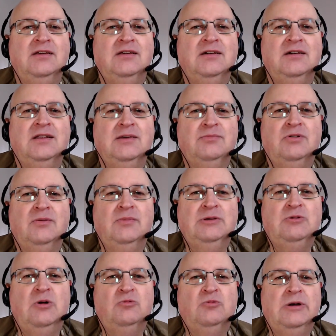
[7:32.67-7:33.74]
and I probably
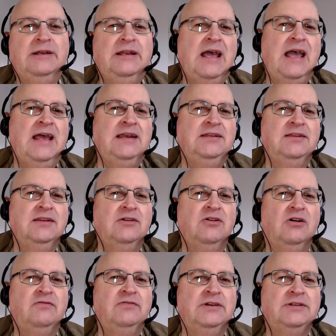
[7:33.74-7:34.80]
won't win anything
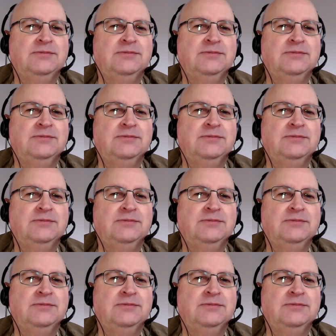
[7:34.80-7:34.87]
off it,